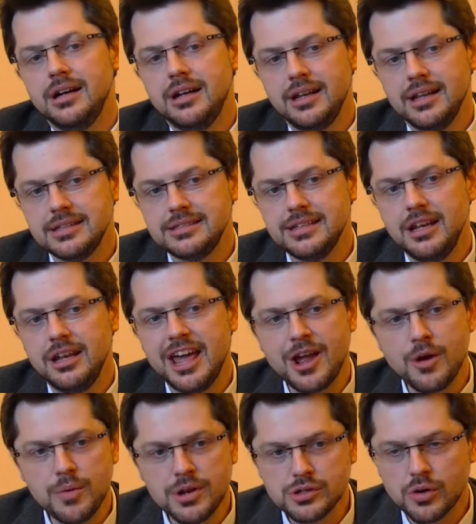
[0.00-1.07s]
let's say,
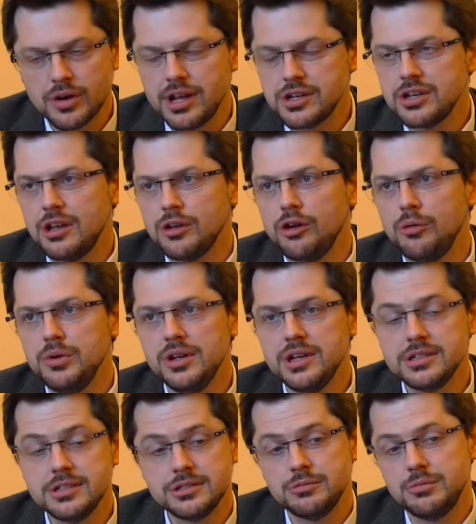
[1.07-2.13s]
language or national
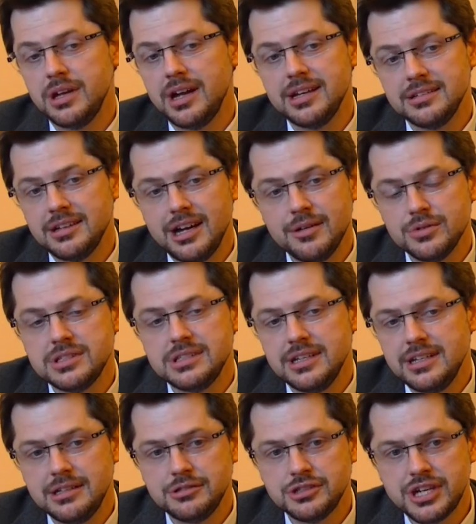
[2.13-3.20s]
communities. I would say
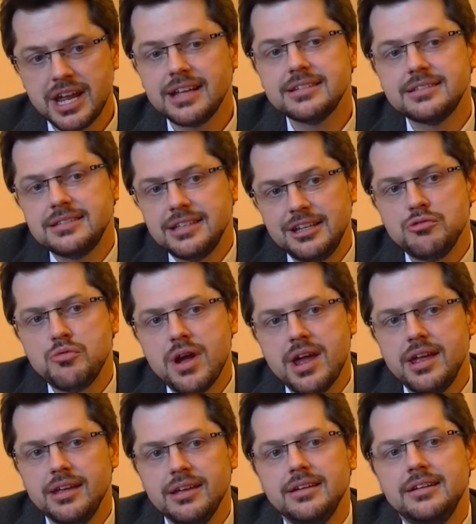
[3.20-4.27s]
that Czechs, in a
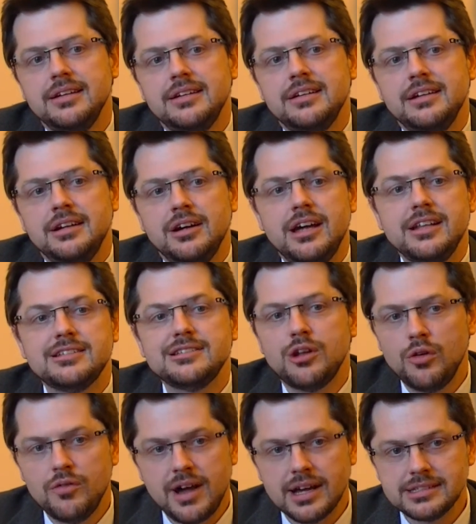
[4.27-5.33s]
way, and
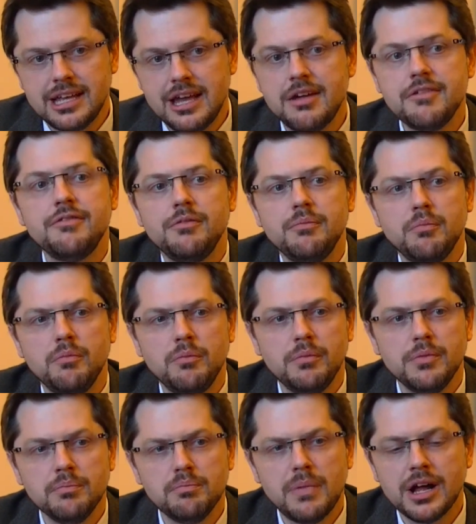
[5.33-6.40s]
Slovaks have
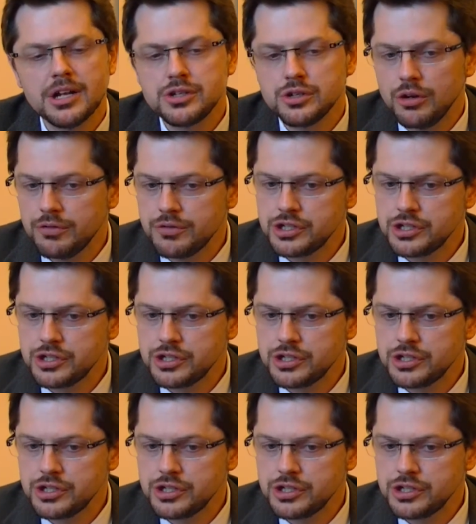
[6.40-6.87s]
much of